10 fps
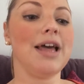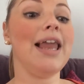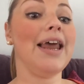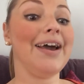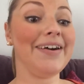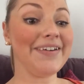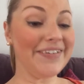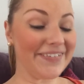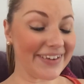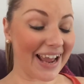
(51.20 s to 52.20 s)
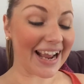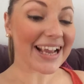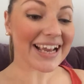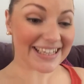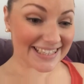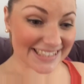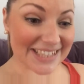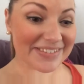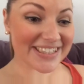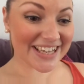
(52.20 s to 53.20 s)
Hello, can you
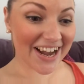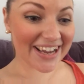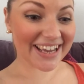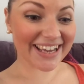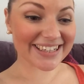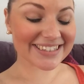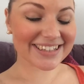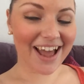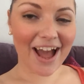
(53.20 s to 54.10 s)
see me talking?